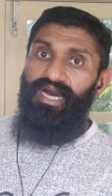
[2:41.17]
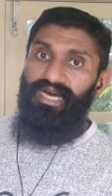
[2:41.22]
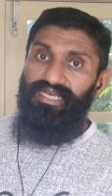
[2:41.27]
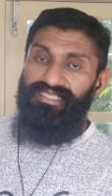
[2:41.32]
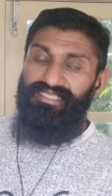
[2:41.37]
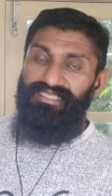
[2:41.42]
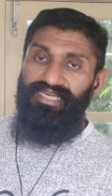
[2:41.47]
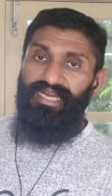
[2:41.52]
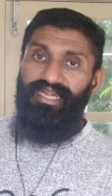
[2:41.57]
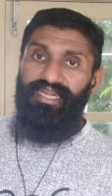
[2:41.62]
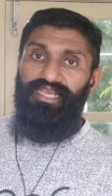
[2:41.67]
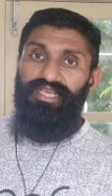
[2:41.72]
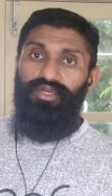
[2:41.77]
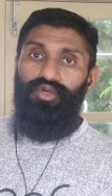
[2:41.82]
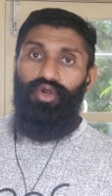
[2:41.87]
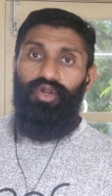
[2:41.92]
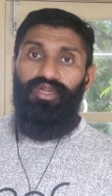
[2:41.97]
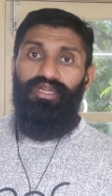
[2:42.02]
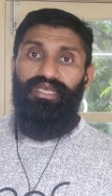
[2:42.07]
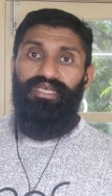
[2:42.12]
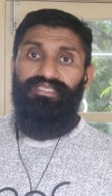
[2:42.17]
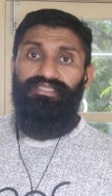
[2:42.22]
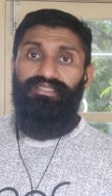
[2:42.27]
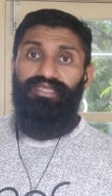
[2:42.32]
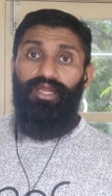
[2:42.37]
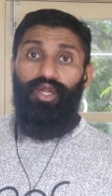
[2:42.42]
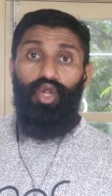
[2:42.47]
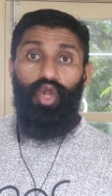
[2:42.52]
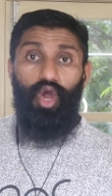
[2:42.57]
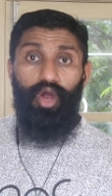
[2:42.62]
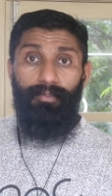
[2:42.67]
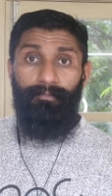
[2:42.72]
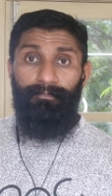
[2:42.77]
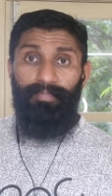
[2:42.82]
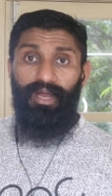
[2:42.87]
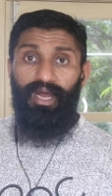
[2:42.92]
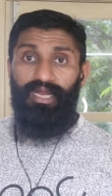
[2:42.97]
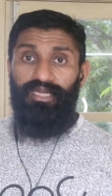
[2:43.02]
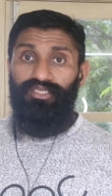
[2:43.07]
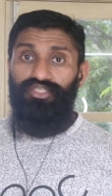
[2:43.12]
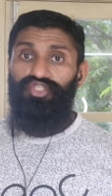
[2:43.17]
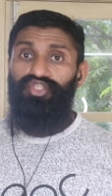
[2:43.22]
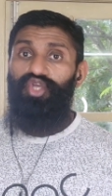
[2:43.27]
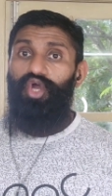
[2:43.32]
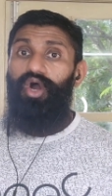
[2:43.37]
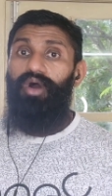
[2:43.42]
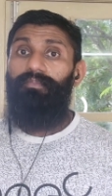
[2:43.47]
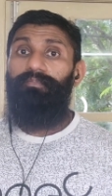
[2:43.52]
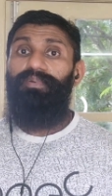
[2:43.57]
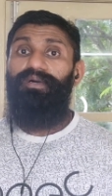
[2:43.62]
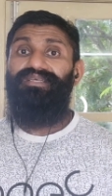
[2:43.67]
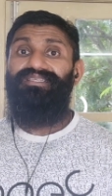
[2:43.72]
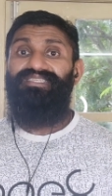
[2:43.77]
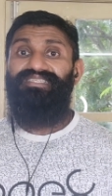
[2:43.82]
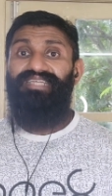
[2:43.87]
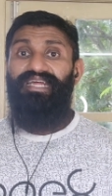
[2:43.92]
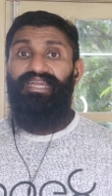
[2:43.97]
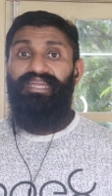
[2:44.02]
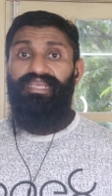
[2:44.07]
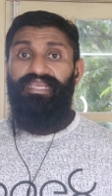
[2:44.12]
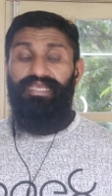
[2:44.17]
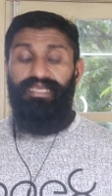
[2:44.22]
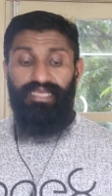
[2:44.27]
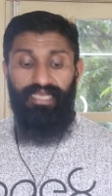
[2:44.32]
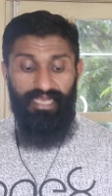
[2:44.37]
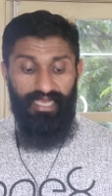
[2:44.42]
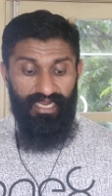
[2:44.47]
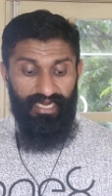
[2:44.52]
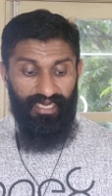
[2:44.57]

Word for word: a study called as the Romp and Chomp study